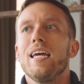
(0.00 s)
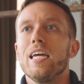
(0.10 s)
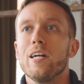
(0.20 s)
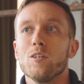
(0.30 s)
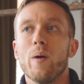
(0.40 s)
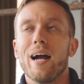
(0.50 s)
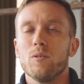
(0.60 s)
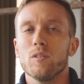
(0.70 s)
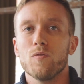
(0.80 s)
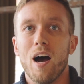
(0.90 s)
he goes back
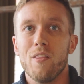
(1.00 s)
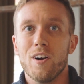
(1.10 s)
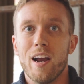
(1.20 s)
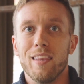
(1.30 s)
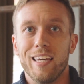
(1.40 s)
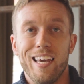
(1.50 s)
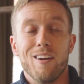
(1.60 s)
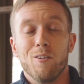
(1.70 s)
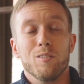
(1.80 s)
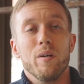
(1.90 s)
to his father, and the
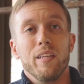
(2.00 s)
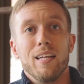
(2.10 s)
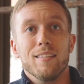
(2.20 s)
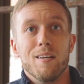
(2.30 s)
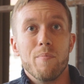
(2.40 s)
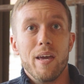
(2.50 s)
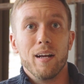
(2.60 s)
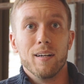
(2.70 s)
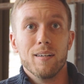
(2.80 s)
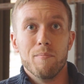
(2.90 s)
kid ultimately ends up
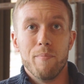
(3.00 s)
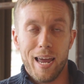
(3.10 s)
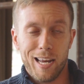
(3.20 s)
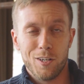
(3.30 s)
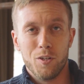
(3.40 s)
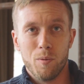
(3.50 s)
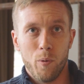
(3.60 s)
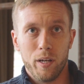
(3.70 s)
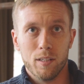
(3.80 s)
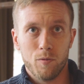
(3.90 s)
being banished to the
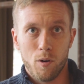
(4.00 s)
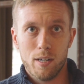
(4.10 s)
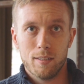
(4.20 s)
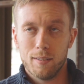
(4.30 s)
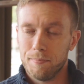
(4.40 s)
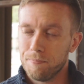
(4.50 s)
pointless forest.